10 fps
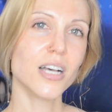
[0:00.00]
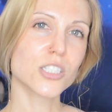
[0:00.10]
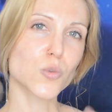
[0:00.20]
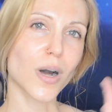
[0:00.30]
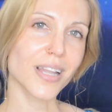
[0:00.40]

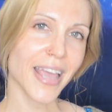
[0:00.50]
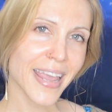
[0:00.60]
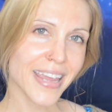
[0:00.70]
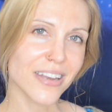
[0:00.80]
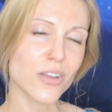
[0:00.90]

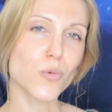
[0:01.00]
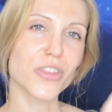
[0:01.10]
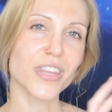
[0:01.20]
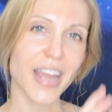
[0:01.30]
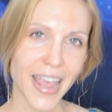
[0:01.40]
Squalane
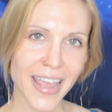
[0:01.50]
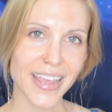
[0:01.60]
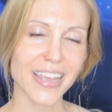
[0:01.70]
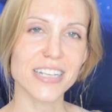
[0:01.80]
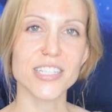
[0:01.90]
with an
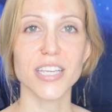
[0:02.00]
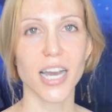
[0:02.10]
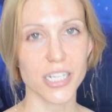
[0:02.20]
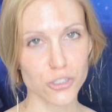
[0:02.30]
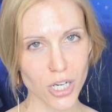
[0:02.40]
A is the
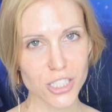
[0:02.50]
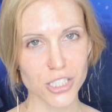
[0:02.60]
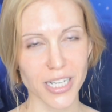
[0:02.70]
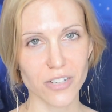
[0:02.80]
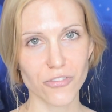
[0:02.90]

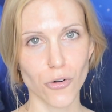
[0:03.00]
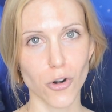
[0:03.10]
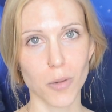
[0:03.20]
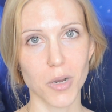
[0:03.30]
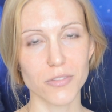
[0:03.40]
hydrogenated
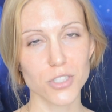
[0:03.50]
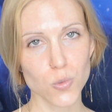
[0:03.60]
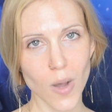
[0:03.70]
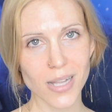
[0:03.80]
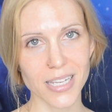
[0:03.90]
form of
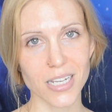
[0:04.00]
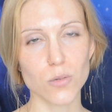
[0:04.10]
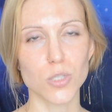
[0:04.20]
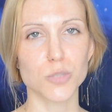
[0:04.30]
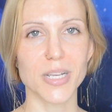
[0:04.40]

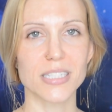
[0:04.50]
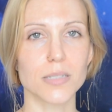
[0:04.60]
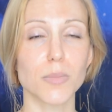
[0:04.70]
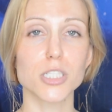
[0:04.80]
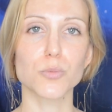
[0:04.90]
squalene, which makes
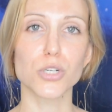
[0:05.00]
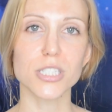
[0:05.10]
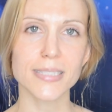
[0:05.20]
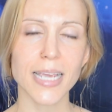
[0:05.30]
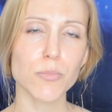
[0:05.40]
it much more
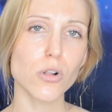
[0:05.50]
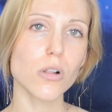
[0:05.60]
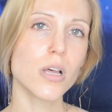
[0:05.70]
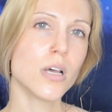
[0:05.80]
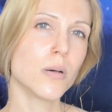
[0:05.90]

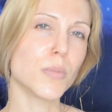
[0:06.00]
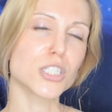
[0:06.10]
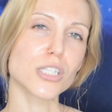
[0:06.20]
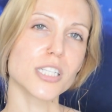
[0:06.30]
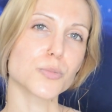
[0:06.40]
stable,
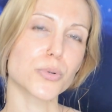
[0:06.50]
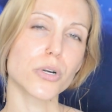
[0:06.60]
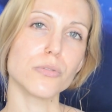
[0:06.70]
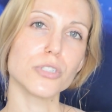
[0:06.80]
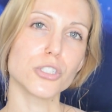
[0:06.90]
much less
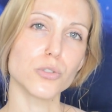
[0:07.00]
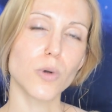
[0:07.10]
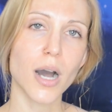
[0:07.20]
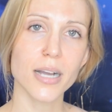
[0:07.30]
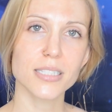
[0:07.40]
prone
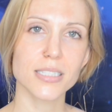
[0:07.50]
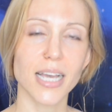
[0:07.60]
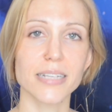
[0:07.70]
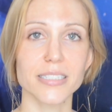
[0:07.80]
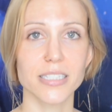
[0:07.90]
to
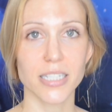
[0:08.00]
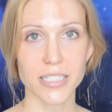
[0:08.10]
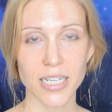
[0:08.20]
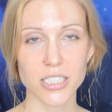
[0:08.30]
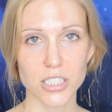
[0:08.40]
oxidizing, and
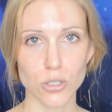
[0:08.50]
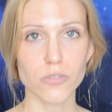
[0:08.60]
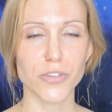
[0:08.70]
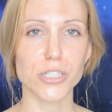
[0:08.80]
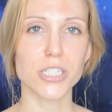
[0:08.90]
yet still
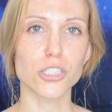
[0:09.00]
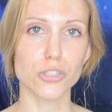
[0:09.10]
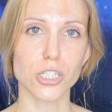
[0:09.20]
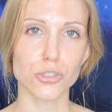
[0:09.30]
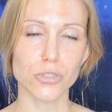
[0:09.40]
very
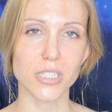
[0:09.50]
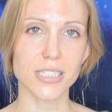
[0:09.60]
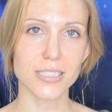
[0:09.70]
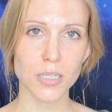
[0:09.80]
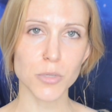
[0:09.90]

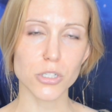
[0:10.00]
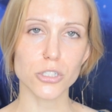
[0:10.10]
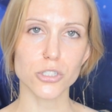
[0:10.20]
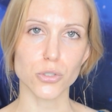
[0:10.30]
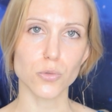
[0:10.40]
structurally
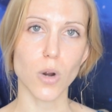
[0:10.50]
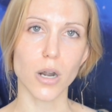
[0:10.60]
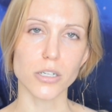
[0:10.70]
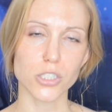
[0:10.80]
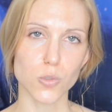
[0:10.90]
similar to
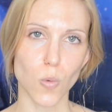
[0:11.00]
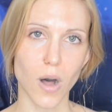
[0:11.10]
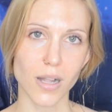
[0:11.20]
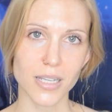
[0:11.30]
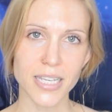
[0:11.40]
our
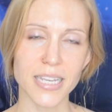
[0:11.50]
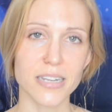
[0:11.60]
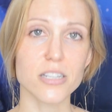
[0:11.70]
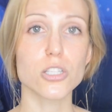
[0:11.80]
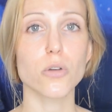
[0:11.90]

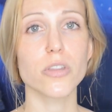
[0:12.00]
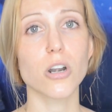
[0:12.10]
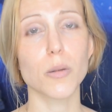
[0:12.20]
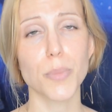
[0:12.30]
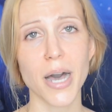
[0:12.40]
squalene, so that
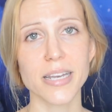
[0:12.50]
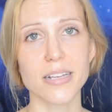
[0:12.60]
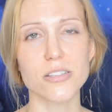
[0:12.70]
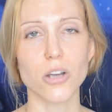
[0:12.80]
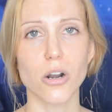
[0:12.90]
our
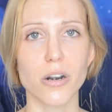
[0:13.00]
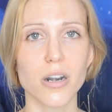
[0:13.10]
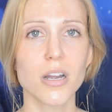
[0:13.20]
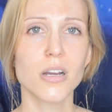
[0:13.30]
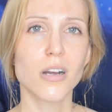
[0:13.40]
bodies
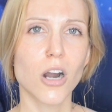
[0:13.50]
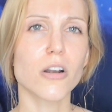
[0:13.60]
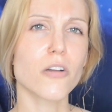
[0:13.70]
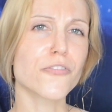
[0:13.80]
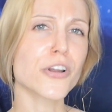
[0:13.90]
are,
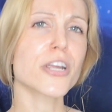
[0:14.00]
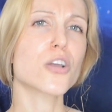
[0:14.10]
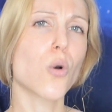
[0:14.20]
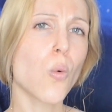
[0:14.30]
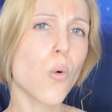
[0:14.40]
are, are very
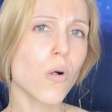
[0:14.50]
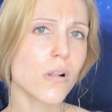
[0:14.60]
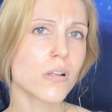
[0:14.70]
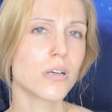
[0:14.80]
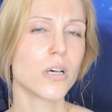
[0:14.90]

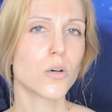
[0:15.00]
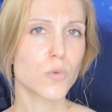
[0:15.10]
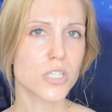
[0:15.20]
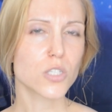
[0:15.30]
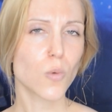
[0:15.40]
cool
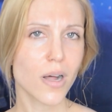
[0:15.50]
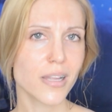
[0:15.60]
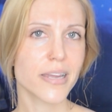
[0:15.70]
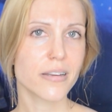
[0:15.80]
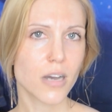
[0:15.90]
with
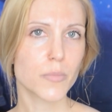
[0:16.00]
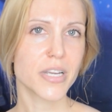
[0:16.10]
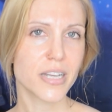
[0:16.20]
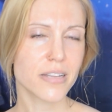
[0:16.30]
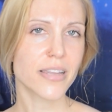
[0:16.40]
squalene
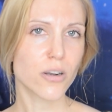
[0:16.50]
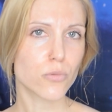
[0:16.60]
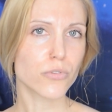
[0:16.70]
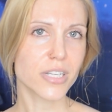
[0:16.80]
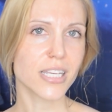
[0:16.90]
coming in. They
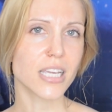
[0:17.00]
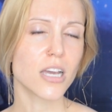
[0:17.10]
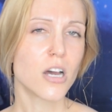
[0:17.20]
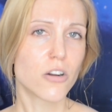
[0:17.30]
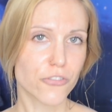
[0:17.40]
don't really
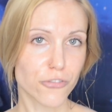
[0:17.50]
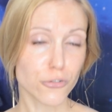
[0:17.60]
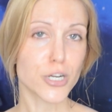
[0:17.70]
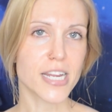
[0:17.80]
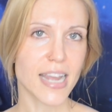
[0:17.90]

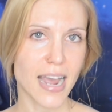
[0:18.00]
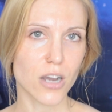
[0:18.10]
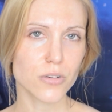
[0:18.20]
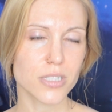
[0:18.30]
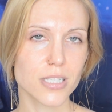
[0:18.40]
freak
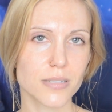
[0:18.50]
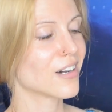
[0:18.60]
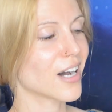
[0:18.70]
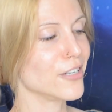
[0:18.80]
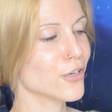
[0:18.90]
out
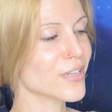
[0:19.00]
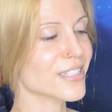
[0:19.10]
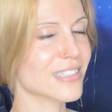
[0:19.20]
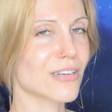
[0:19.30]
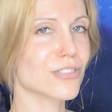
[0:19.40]
I know
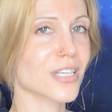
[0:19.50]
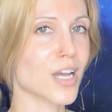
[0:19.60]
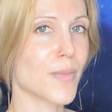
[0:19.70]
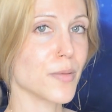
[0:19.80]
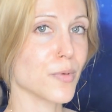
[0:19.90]
that sounds like
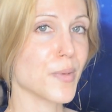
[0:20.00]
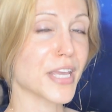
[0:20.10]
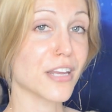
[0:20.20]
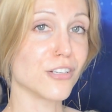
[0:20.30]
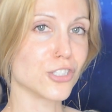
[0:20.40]
I might be
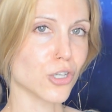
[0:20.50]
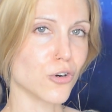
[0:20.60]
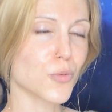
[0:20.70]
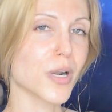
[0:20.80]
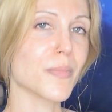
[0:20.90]
making a
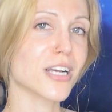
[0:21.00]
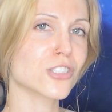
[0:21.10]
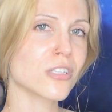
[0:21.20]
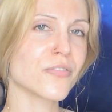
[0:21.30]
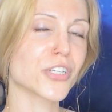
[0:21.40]
joke, but I'm
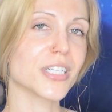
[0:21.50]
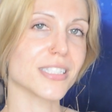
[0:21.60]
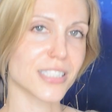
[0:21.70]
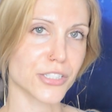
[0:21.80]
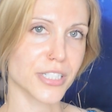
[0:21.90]
actually very
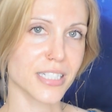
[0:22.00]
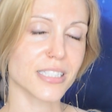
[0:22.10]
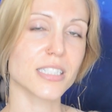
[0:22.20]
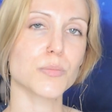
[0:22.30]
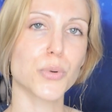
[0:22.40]
serious.
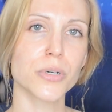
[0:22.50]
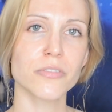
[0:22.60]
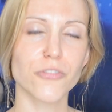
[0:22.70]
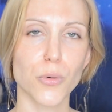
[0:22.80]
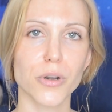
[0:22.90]
It's
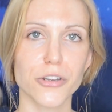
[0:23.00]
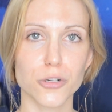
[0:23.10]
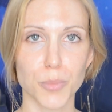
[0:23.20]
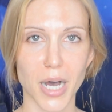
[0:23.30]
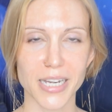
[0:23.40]
important for
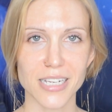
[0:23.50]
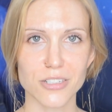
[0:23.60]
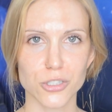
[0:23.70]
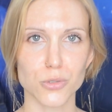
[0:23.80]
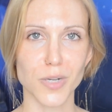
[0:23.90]
your body
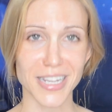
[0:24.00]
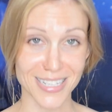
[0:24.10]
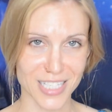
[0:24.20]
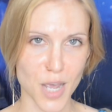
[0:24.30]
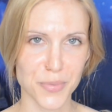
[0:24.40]
to
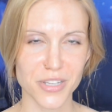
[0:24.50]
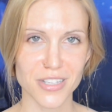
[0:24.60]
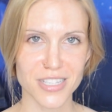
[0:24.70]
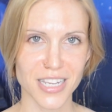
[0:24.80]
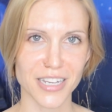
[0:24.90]
accept
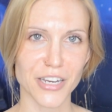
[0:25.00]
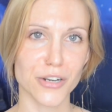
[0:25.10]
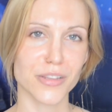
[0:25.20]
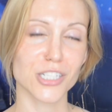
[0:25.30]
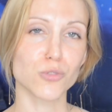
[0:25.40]
the
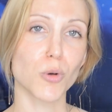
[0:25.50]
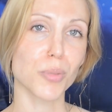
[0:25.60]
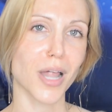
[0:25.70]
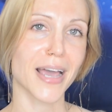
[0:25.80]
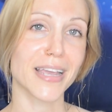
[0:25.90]
skincare that you
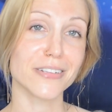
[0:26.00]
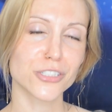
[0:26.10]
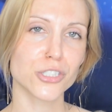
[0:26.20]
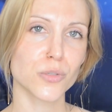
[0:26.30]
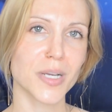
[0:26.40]
apply
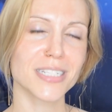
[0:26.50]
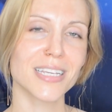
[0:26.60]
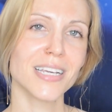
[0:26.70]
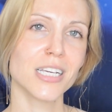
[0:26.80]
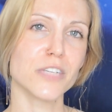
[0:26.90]
to it.
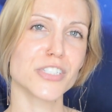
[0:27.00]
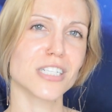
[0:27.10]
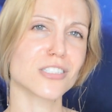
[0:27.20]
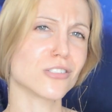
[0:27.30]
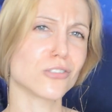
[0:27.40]
If it
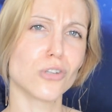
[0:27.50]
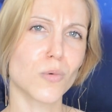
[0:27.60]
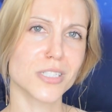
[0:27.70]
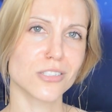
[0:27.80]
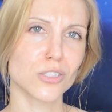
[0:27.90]
doesn't know
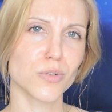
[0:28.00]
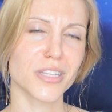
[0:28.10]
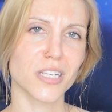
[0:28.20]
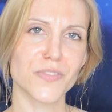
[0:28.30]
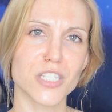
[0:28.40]
what to do with
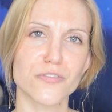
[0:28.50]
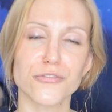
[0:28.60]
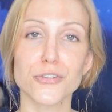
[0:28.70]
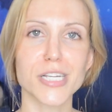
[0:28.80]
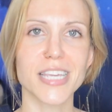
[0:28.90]
it, if it's
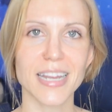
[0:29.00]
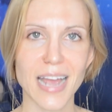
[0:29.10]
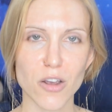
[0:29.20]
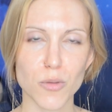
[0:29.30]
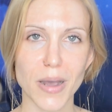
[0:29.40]
freaking
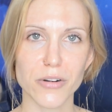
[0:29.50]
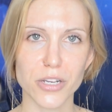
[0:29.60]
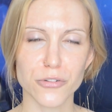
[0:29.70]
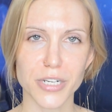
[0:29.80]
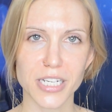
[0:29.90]
out about
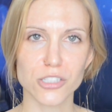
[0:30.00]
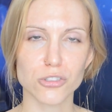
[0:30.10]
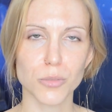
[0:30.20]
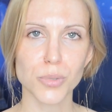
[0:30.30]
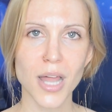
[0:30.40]
ingredients
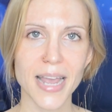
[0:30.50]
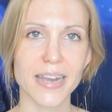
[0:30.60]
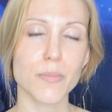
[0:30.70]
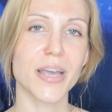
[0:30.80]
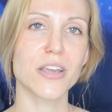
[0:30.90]
you're
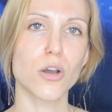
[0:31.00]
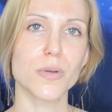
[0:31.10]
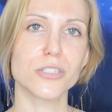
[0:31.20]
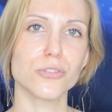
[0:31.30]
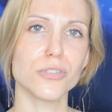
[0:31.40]
applying, it might go
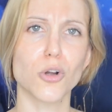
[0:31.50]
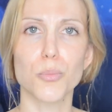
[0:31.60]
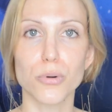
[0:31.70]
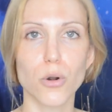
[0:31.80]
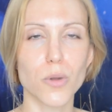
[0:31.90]
into, you know,
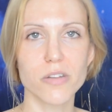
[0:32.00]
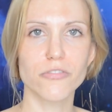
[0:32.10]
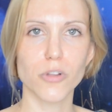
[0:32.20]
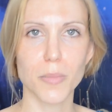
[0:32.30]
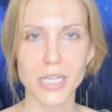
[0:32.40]

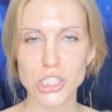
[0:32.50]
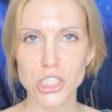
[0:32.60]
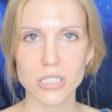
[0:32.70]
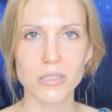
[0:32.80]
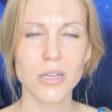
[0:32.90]

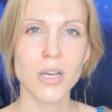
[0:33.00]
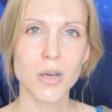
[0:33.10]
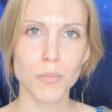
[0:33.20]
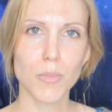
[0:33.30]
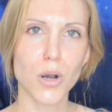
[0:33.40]
pro-inflammation
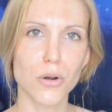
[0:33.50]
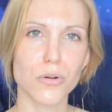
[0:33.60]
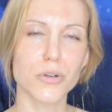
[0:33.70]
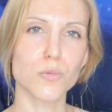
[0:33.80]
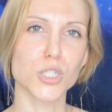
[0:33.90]

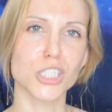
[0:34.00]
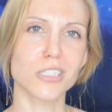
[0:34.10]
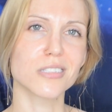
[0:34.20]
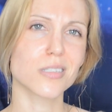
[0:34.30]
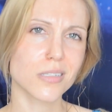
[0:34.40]
mode, which
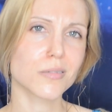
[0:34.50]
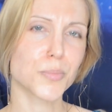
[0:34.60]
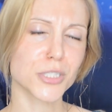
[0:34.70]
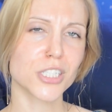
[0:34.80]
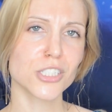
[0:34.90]
is uh,
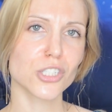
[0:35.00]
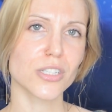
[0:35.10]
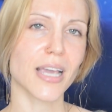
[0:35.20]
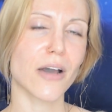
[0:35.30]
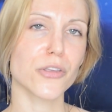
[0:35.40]

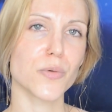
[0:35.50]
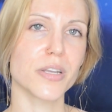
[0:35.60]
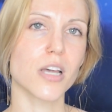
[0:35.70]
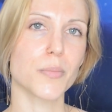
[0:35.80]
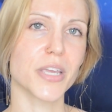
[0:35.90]
potentially how you
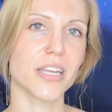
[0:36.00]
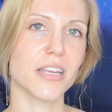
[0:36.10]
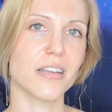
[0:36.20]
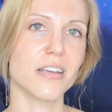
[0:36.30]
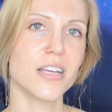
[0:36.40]
end up
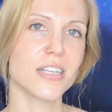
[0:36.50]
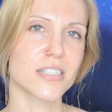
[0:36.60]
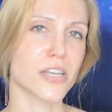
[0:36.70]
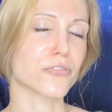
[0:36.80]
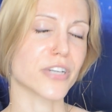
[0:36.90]
getting
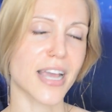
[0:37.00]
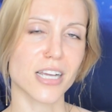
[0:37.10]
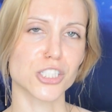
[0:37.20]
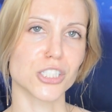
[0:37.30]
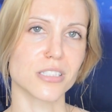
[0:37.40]
skin
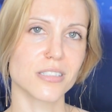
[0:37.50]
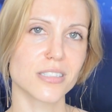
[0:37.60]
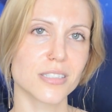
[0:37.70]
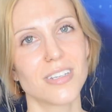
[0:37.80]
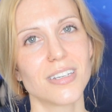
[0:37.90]

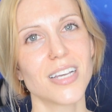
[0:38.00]
reactions.